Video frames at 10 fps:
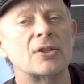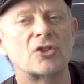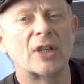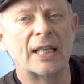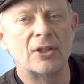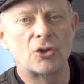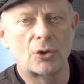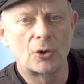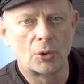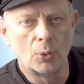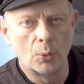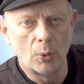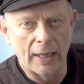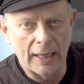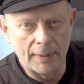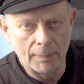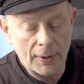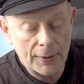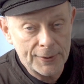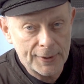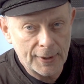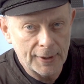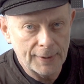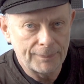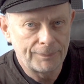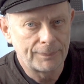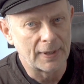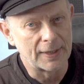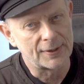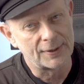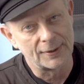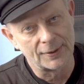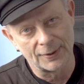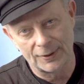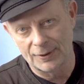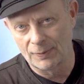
changed to a mask. It's not